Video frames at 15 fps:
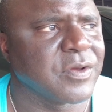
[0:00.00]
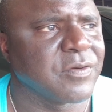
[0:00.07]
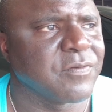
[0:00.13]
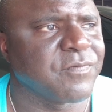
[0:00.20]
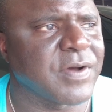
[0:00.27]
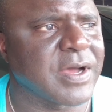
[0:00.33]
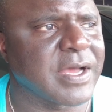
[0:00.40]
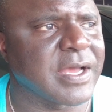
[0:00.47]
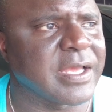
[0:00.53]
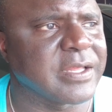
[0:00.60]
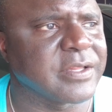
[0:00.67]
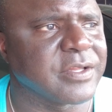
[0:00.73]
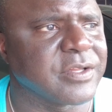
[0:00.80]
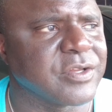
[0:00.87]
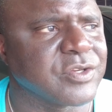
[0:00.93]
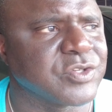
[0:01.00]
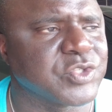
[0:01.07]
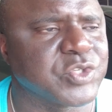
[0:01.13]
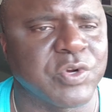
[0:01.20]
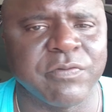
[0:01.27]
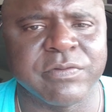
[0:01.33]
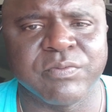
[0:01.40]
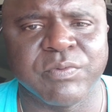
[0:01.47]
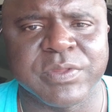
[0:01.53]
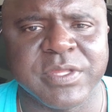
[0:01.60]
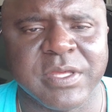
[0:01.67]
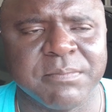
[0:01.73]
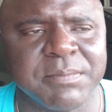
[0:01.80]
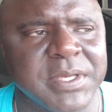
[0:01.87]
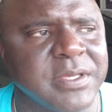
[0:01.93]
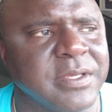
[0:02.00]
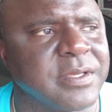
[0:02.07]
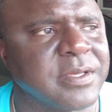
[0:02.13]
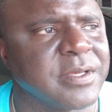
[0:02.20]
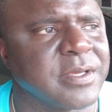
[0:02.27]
find truth within me